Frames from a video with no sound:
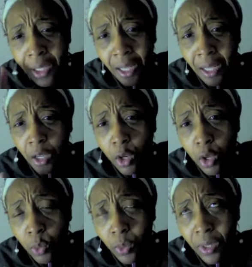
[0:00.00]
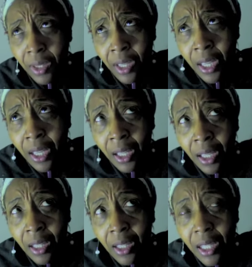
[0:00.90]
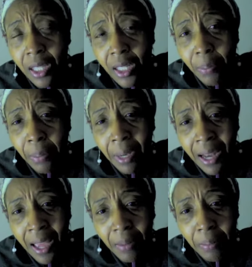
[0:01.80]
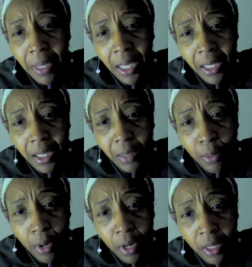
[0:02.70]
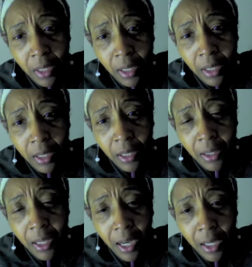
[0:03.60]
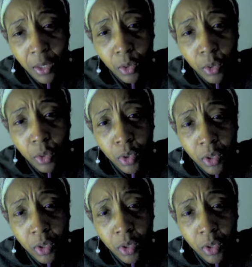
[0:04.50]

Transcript: that a lot with these plant-based products that I use.